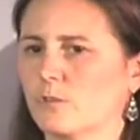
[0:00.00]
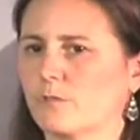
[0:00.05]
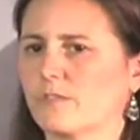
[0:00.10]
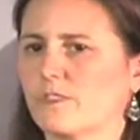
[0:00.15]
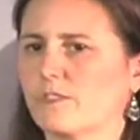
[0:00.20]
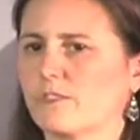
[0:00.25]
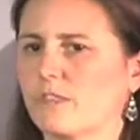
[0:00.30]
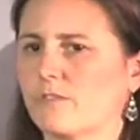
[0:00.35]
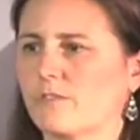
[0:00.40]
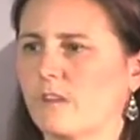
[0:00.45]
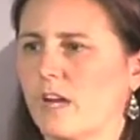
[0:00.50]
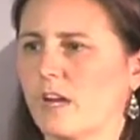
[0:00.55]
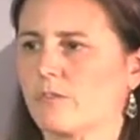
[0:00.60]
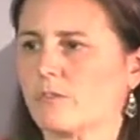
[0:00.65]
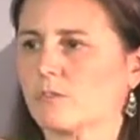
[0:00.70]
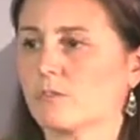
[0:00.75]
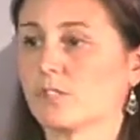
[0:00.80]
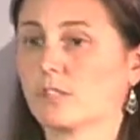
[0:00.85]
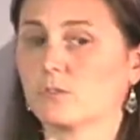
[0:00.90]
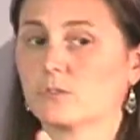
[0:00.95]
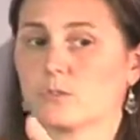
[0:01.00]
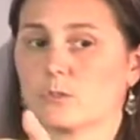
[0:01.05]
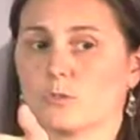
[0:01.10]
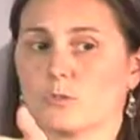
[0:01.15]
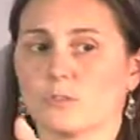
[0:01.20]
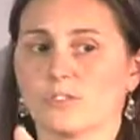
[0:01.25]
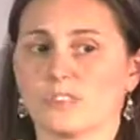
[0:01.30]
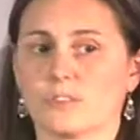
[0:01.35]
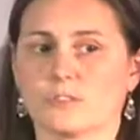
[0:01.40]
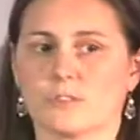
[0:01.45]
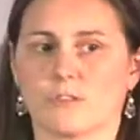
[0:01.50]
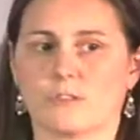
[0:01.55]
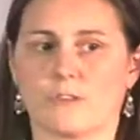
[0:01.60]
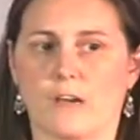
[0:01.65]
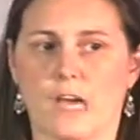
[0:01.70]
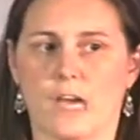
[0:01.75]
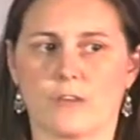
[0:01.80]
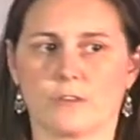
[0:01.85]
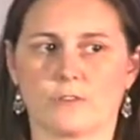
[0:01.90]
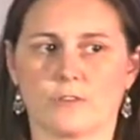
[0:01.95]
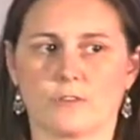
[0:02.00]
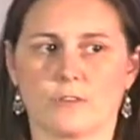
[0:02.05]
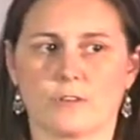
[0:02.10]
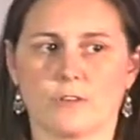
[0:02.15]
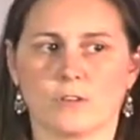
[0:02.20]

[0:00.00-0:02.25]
or 55 or 60 or 65.